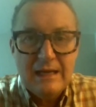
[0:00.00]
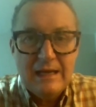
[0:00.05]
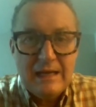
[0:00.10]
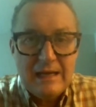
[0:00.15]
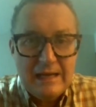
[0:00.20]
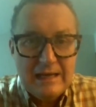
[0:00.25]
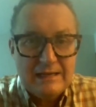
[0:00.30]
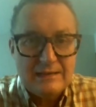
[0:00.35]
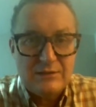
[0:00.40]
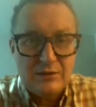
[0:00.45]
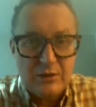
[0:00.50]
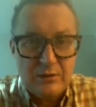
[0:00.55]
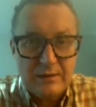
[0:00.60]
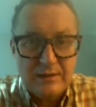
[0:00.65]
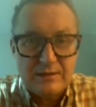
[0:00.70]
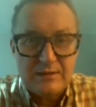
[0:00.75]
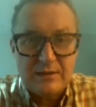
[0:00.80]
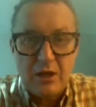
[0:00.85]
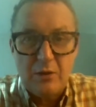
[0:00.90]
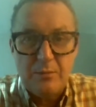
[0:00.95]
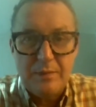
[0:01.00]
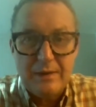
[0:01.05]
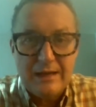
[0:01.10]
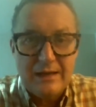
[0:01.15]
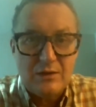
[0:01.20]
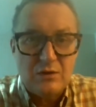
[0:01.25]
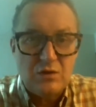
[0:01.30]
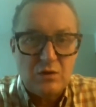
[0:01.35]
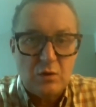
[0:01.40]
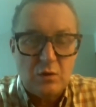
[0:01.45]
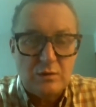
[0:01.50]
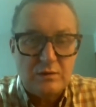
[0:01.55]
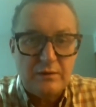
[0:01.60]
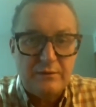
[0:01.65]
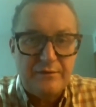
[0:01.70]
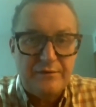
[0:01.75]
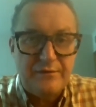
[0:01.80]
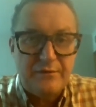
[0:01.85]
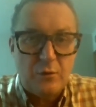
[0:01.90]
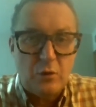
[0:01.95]
He's doing so being short of
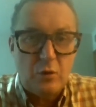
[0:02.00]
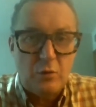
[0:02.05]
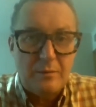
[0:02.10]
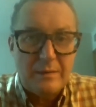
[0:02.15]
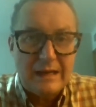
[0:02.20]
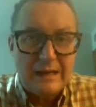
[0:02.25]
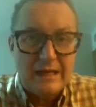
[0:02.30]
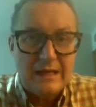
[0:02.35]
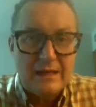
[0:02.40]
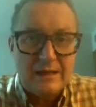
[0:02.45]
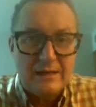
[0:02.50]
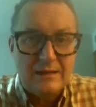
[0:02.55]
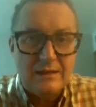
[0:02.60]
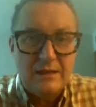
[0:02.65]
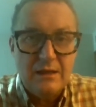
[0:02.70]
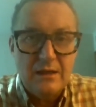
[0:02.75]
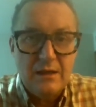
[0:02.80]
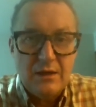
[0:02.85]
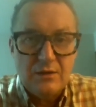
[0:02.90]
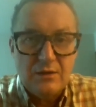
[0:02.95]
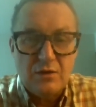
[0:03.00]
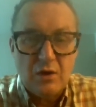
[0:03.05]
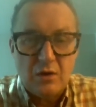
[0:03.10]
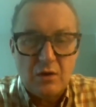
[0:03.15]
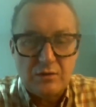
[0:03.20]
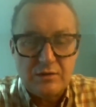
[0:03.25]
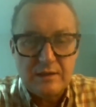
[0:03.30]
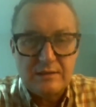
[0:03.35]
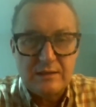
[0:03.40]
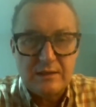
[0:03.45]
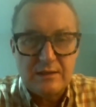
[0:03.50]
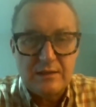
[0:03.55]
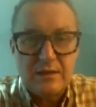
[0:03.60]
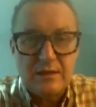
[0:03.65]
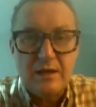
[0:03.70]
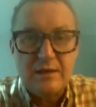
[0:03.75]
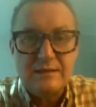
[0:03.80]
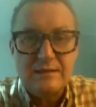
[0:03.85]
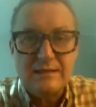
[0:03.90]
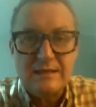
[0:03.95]
4 million doctors and
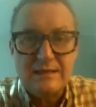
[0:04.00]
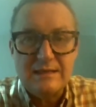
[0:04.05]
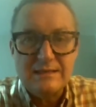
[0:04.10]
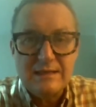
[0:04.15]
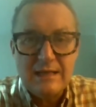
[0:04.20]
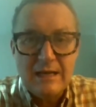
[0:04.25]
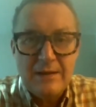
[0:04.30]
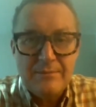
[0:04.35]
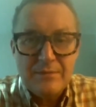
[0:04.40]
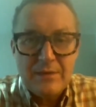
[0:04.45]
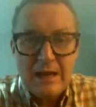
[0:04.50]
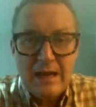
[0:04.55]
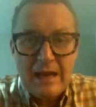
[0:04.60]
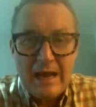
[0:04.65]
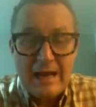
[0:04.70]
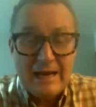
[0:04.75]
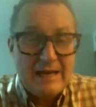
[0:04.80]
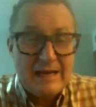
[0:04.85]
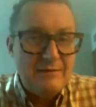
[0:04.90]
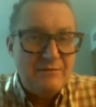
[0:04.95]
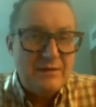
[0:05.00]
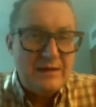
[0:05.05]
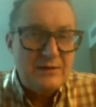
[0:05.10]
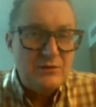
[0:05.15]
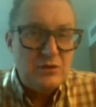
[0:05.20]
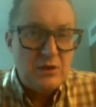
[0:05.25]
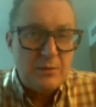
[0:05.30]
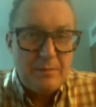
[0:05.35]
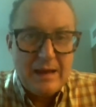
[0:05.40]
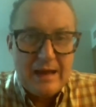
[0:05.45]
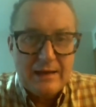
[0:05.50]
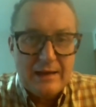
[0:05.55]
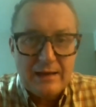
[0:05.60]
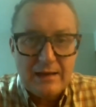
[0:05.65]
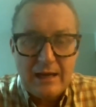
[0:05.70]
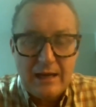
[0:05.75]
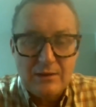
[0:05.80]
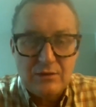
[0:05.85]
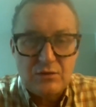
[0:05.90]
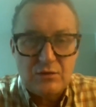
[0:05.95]
nurses. And even in Japan, a
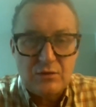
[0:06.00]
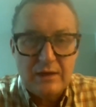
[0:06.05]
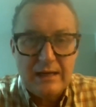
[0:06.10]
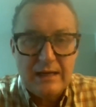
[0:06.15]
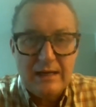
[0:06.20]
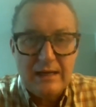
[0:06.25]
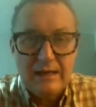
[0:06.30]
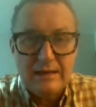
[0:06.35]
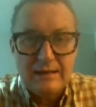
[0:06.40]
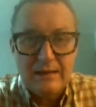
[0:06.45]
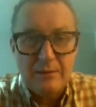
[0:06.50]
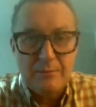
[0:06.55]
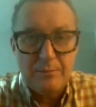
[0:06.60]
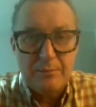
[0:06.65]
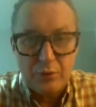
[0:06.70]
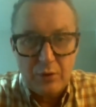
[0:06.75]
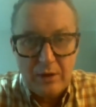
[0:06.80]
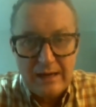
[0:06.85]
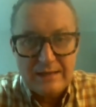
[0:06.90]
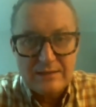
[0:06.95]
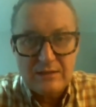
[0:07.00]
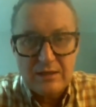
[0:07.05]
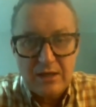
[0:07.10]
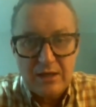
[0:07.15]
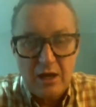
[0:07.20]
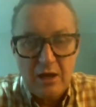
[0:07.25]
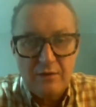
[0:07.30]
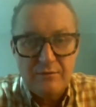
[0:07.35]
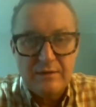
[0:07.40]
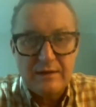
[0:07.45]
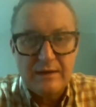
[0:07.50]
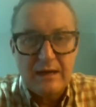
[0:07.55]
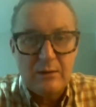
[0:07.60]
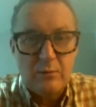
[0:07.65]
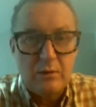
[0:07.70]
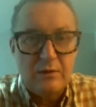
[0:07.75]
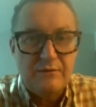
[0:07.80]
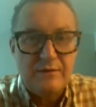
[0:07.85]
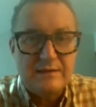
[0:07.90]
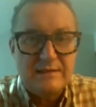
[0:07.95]
country that prior to COVID I
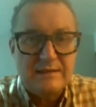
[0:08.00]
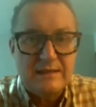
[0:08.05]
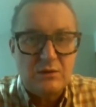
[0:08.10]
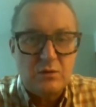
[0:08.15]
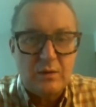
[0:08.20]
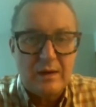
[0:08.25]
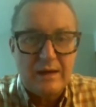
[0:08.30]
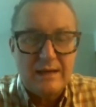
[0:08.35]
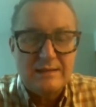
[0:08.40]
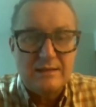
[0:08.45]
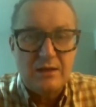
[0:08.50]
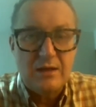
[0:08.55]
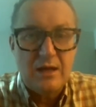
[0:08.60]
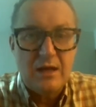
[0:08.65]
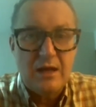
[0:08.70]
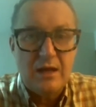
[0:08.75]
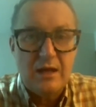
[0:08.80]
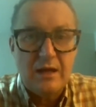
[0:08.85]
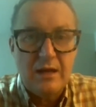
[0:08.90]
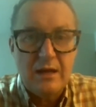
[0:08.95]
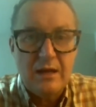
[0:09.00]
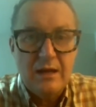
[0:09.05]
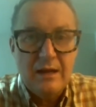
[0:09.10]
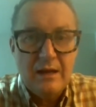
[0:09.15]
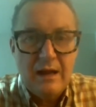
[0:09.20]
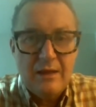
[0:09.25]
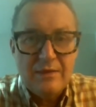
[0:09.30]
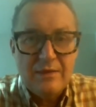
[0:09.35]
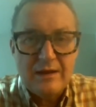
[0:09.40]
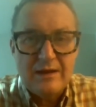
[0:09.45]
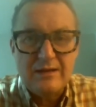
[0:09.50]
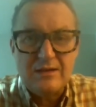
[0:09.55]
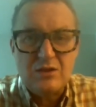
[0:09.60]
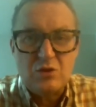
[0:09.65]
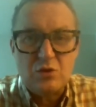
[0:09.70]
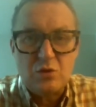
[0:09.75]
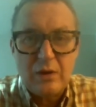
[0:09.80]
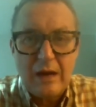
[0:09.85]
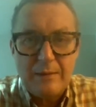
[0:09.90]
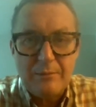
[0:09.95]
would visit twice a year, has
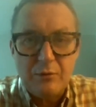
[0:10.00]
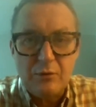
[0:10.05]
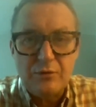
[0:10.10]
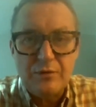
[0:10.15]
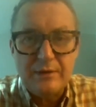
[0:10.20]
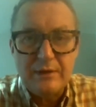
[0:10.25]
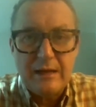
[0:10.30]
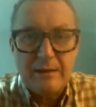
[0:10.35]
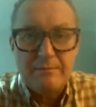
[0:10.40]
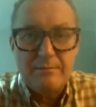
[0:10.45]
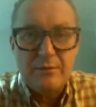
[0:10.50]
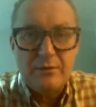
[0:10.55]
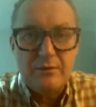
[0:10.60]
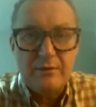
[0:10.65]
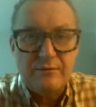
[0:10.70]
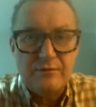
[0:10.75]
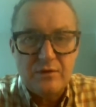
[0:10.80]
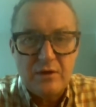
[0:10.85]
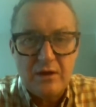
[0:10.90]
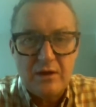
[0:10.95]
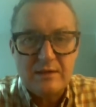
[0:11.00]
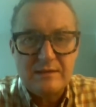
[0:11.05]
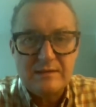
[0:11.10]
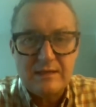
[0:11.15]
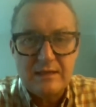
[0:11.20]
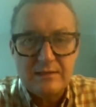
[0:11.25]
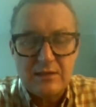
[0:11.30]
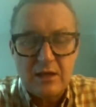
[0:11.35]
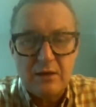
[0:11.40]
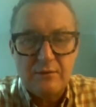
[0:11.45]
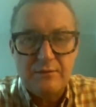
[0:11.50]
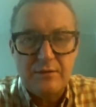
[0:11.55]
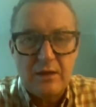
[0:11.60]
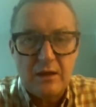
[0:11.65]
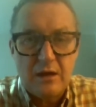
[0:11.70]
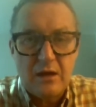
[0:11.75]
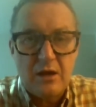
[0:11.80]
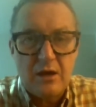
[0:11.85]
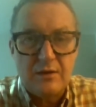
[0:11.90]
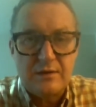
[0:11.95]
trebled the number of nurses over the
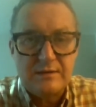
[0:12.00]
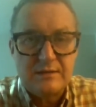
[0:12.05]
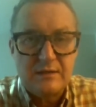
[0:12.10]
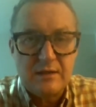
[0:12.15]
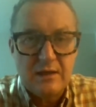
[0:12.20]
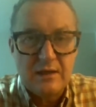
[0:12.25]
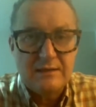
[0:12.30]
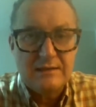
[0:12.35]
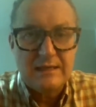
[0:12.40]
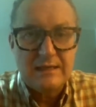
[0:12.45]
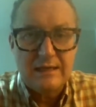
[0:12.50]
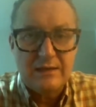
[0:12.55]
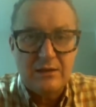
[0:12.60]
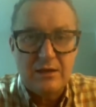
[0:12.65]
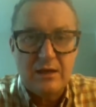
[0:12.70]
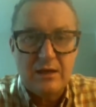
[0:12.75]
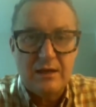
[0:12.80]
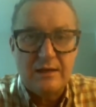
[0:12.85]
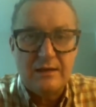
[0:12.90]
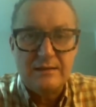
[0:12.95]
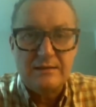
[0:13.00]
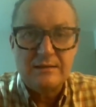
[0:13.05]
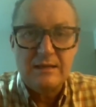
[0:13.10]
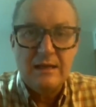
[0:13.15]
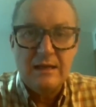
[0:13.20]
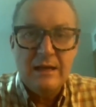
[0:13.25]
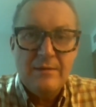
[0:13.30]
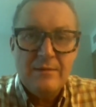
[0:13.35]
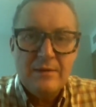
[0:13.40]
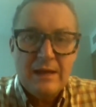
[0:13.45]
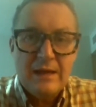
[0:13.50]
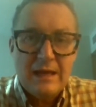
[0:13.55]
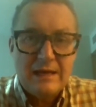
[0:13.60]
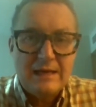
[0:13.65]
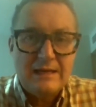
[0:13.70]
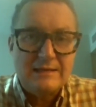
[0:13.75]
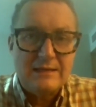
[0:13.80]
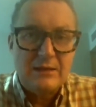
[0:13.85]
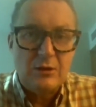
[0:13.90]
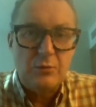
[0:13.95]
last 13 years it
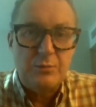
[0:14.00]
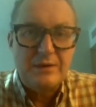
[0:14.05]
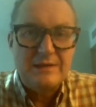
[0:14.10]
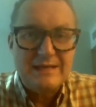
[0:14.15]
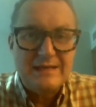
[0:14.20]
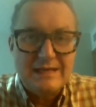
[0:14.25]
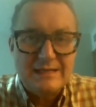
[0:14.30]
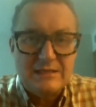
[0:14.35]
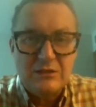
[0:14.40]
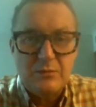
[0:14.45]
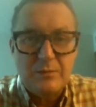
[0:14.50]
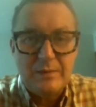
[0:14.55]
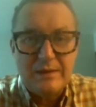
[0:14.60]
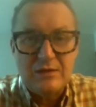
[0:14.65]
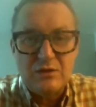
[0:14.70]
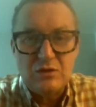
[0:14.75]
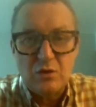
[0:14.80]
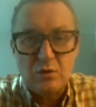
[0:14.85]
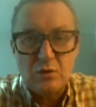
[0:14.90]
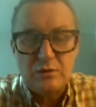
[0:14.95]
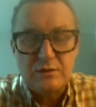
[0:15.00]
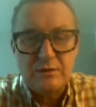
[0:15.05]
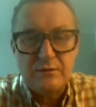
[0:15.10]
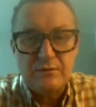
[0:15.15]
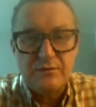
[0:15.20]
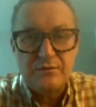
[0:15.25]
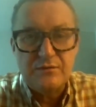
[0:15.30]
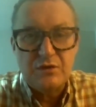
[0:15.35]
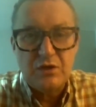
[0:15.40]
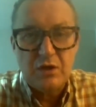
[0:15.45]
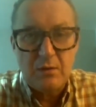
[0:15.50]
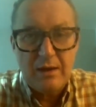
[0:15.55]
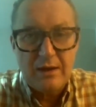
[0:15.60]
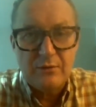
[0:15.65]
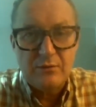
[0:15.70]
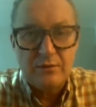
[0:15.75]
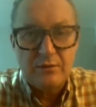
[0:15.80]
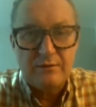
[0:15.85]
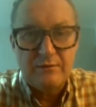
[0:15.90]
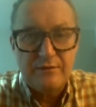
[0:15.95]
is still predicted to be short of
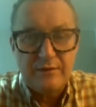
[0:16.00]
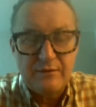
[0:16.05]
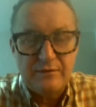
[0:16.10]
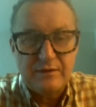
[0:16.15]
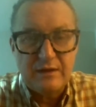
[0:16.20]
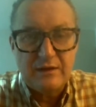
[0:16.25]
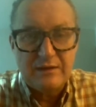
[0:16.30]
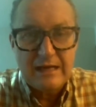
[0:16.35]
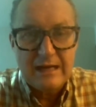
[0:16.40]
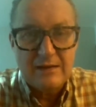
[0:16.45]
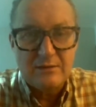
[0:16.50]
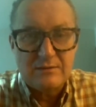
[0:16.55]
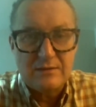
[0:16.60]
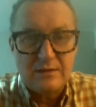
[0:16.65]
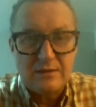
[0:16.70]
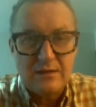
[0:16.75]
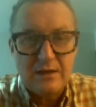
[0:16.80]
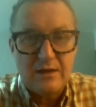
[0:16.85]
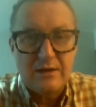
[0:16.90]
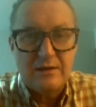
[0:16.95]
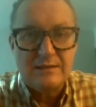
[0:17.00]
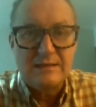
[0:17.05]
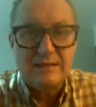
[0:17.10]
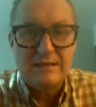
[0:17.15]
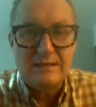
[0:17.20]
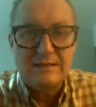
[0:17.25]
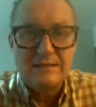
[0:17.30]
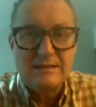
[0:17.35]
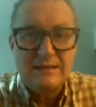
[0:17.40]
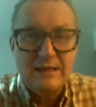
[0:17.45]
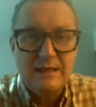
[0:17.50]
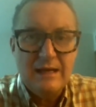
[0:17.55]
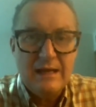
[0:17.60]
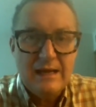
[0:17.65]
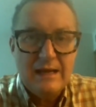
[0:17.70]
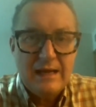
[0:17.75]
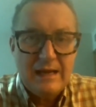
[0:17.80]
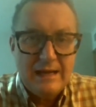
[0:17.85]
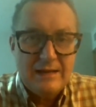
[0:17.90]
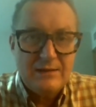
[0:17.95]
250,000 nurses
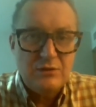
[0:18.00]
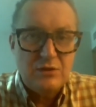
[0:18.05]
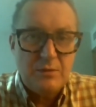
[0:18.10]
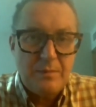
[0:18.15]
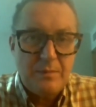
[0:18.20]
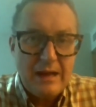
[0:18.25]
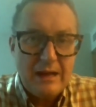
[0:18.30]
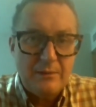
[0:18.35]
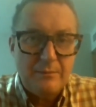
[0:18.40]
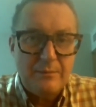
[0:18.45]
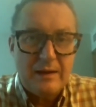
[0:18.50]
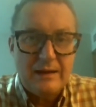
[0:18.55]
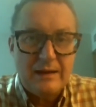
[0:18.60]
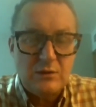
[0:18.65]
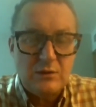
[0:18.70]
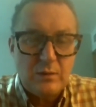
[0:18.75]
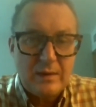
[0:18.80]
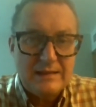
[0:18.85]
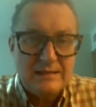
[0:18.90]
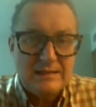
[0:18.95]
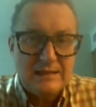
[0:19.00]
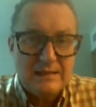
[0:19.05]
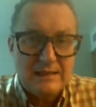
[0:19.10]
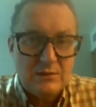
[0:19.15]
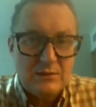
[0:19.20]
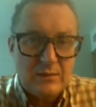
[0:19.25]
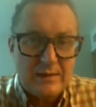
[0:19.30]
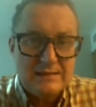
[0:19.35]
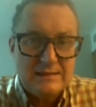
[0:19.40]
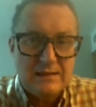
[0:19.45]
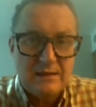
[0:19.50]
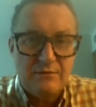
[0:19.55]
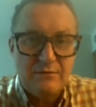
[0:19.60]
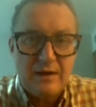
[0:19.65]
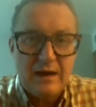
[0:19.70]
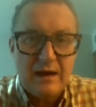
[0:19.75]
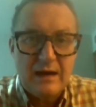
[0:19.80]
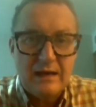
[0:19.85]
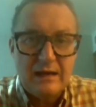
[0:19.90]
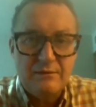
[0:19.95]
in Japan by
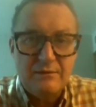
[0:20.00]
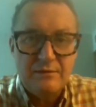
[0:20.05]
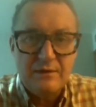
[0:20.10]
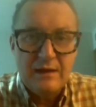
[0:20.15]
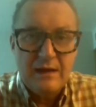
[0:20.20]
2025.